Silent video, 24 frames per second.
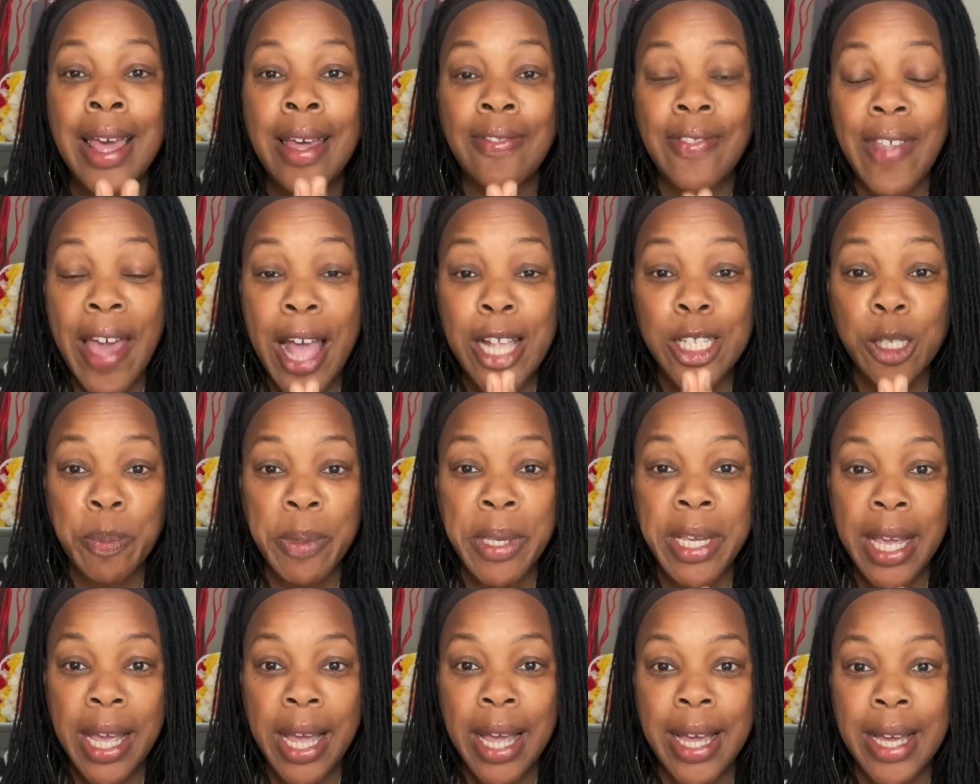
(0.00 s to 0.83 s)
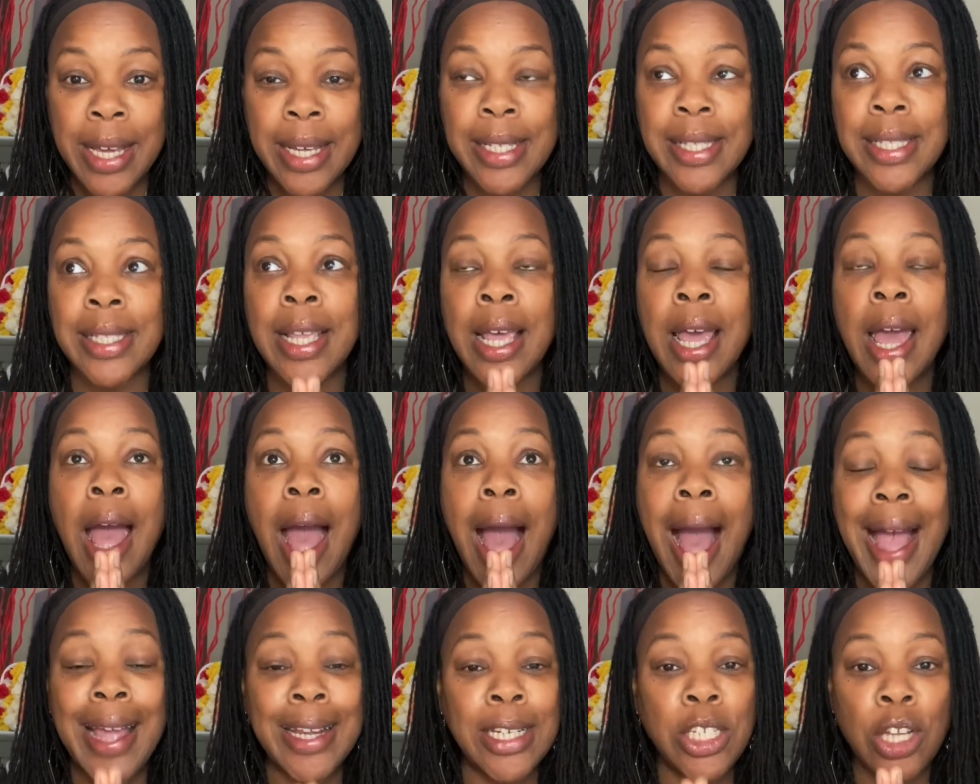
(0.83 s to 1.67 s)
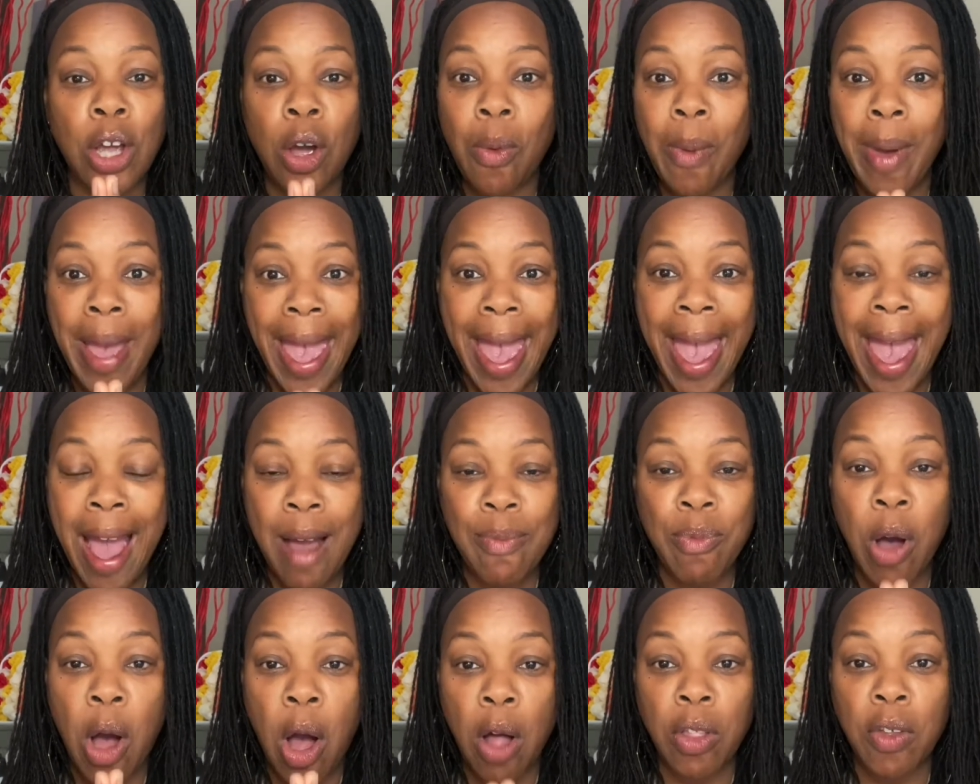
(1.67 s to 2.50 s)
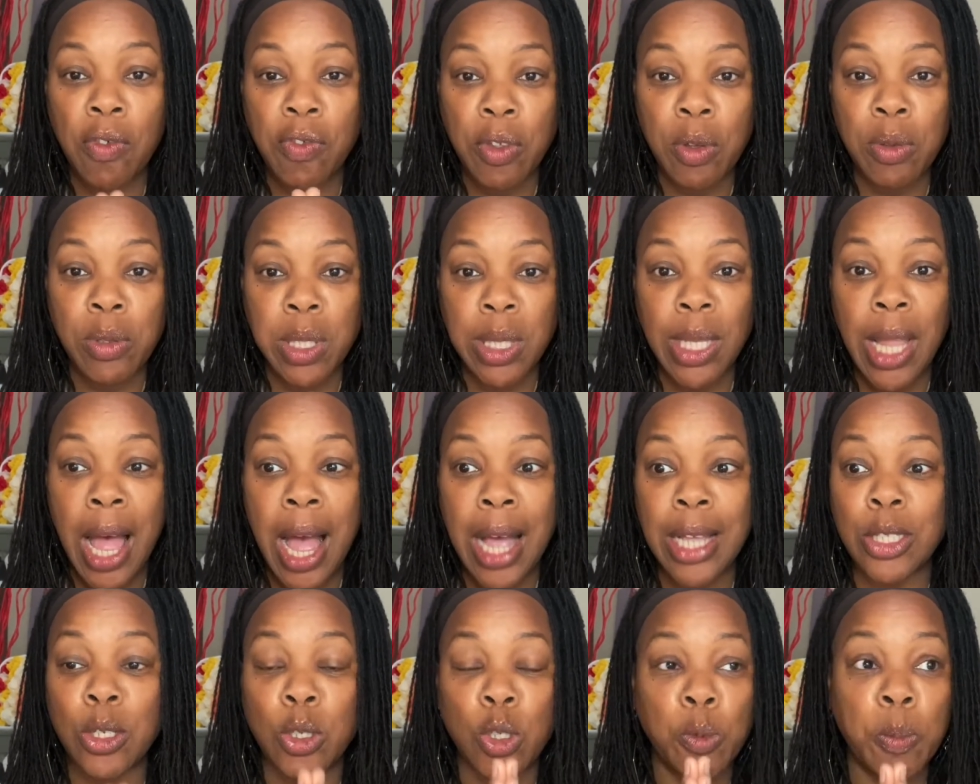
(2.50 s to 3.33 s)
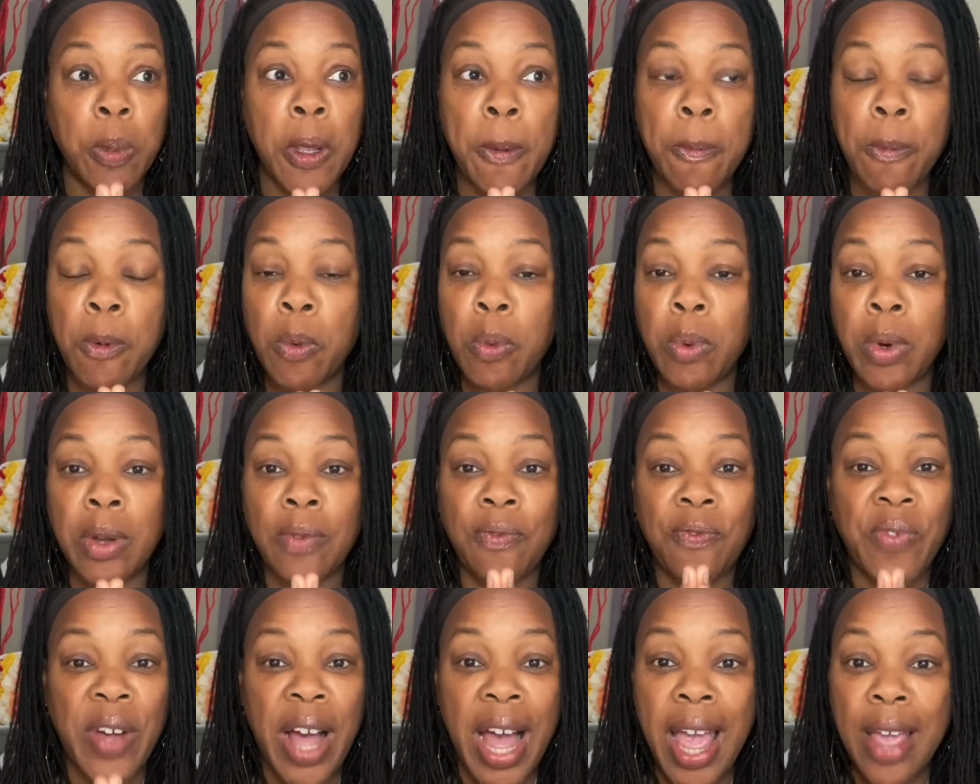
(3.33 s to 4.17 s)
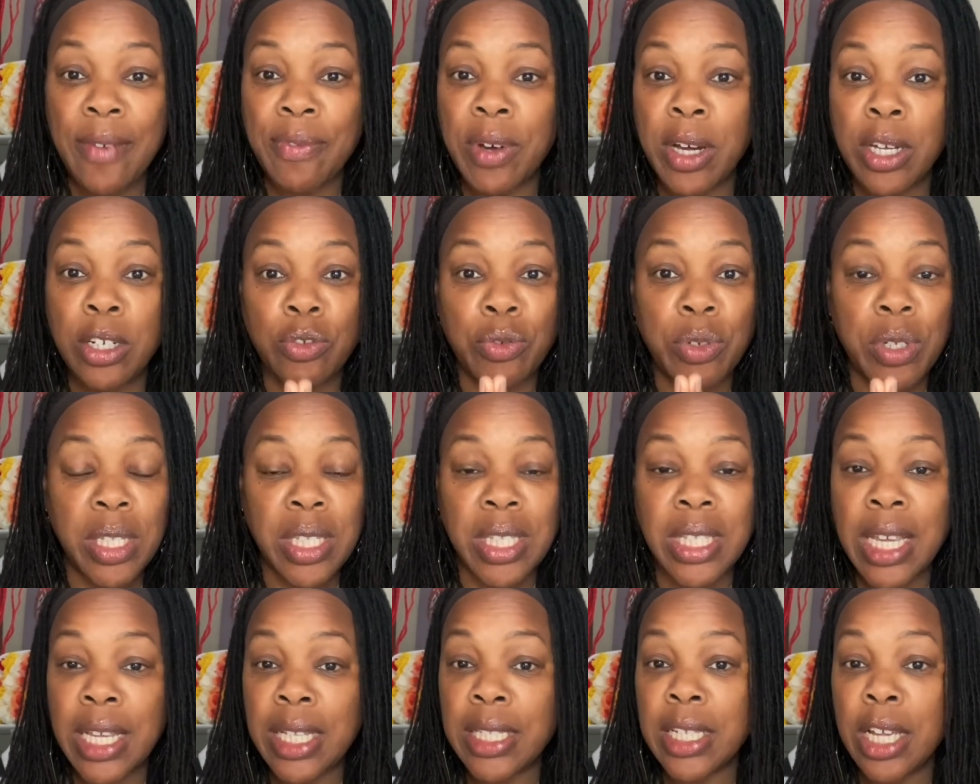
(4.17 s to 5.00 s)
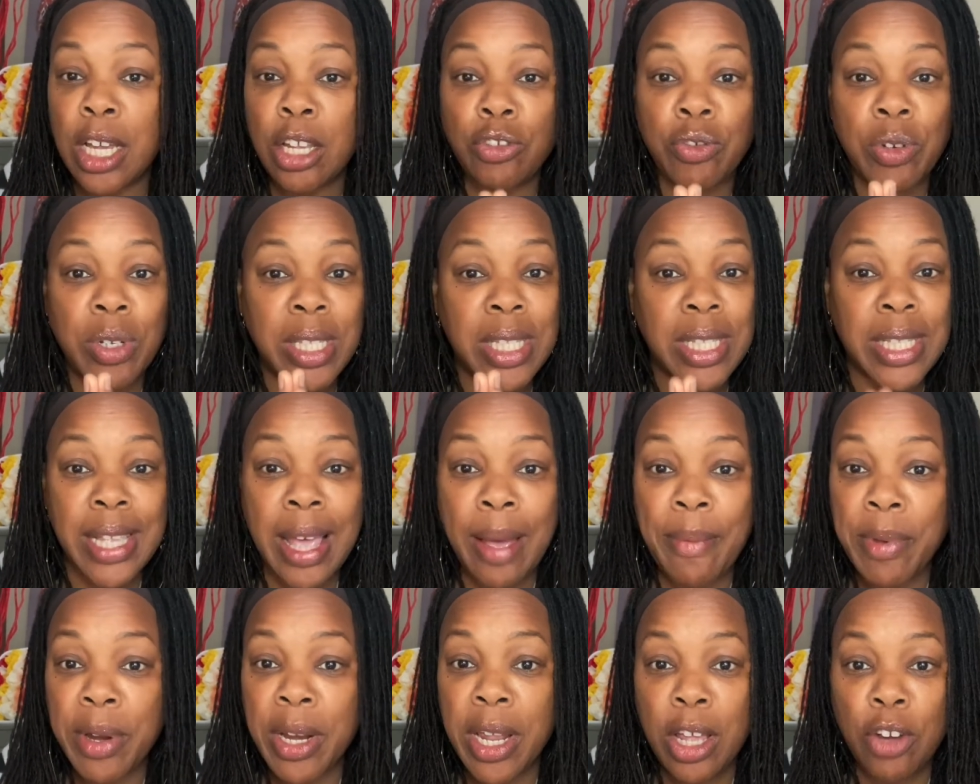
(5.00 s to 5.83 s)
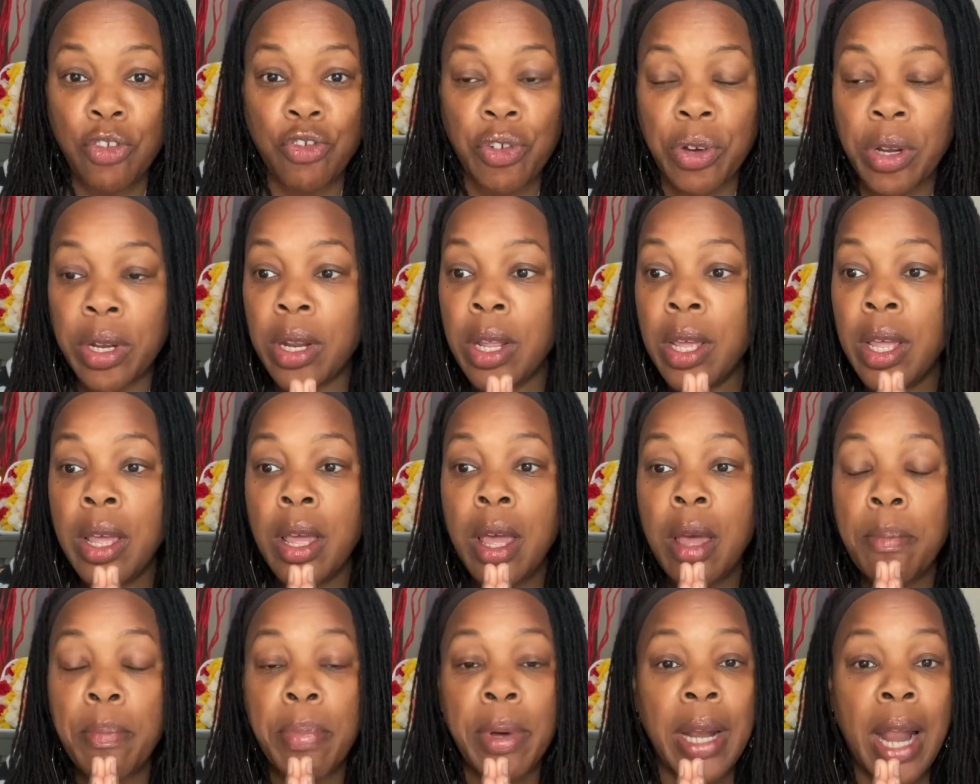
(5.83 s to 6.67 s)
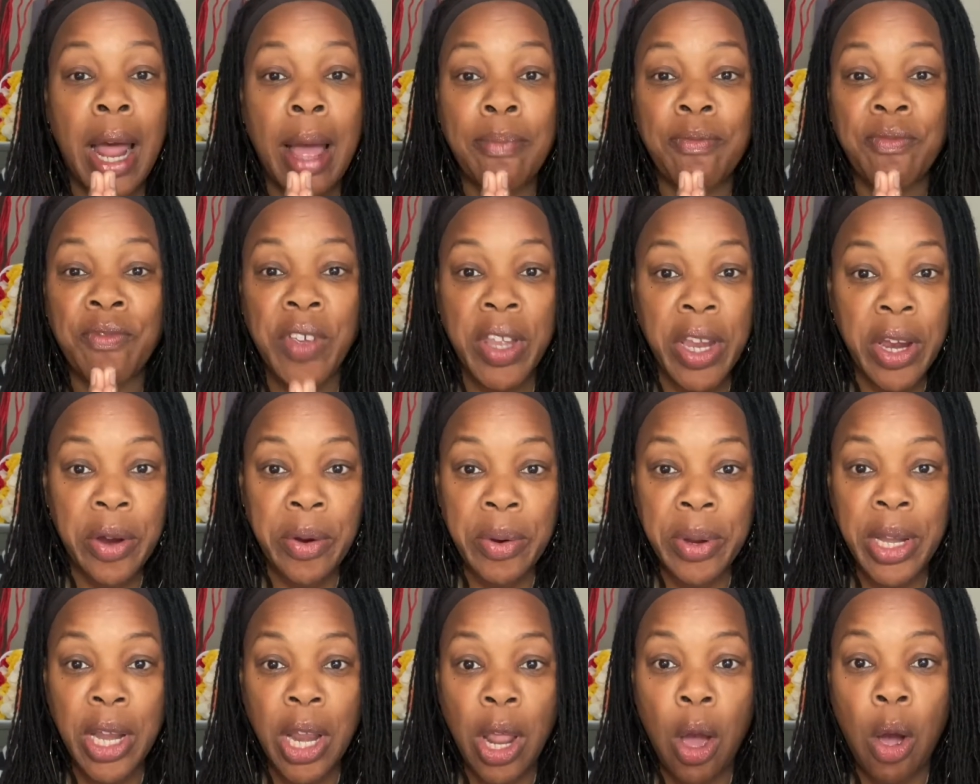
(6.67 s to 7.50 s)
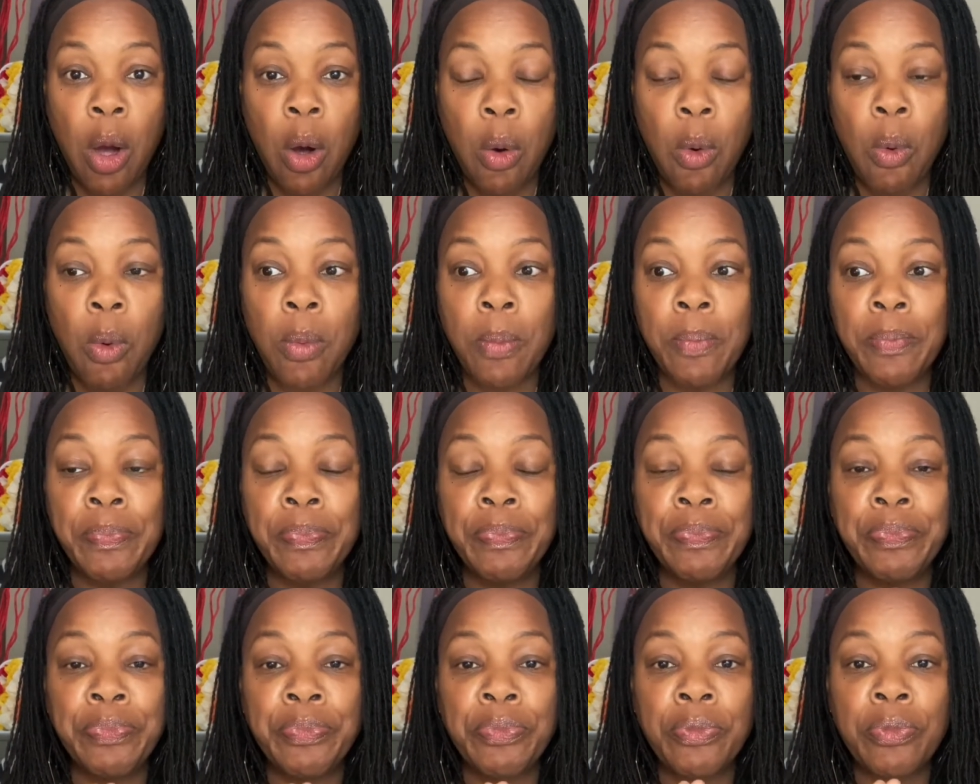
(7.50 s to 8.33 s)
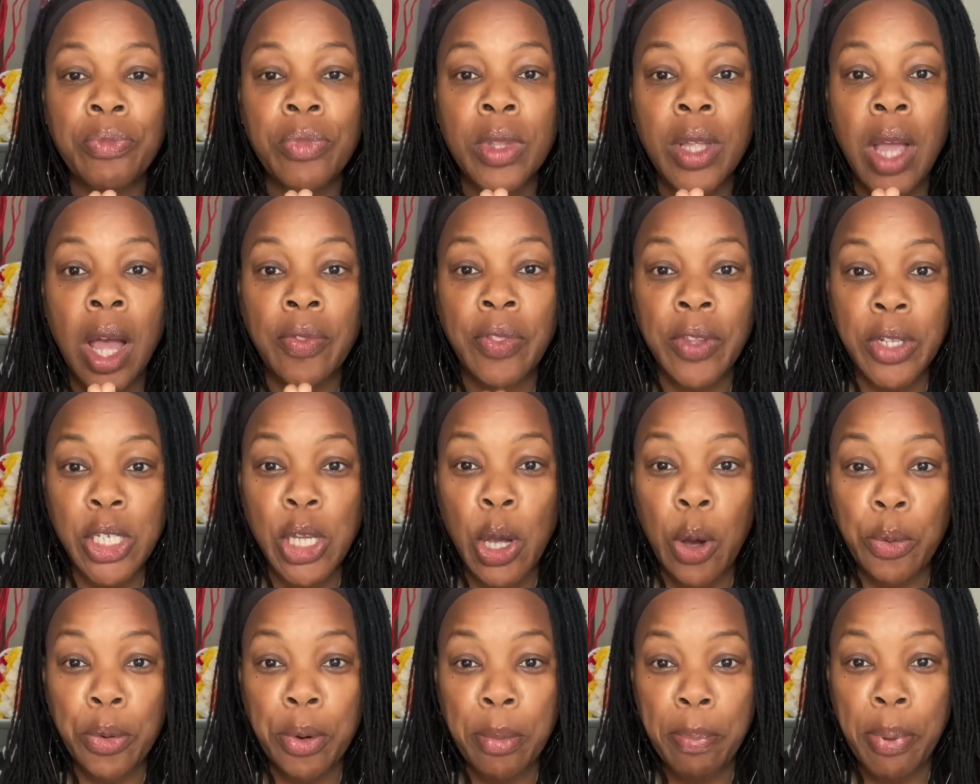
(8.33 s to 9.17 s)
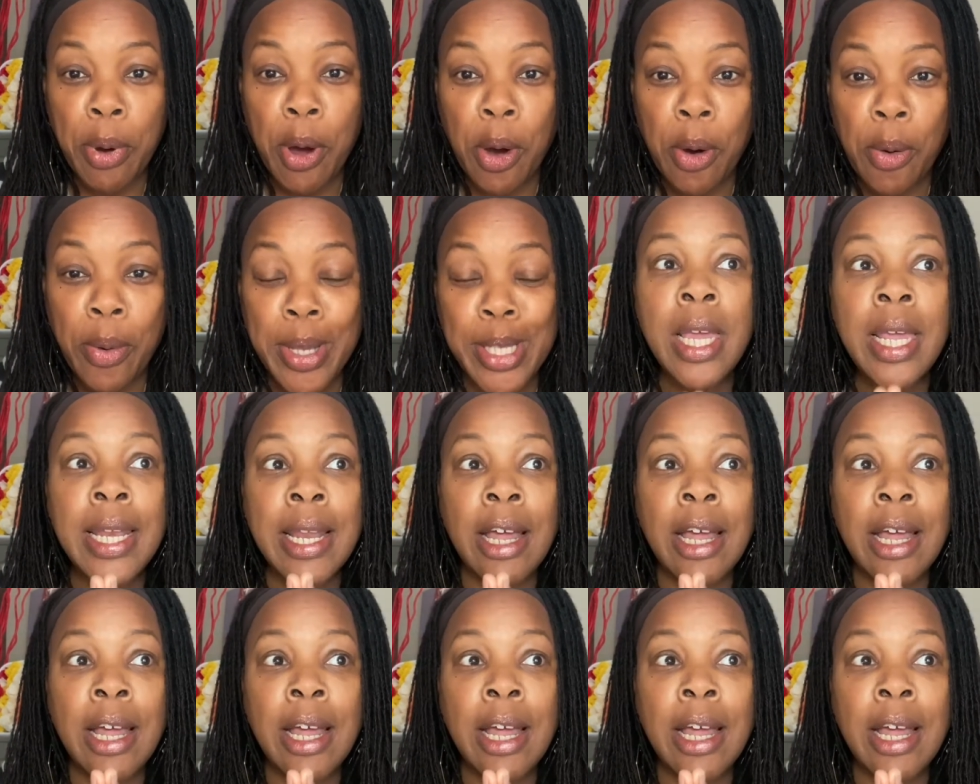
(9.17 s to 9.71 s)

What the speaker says: That's because I don't have all of those locks. There's people with 500, 600, 700, but I'm very low on the totem pole.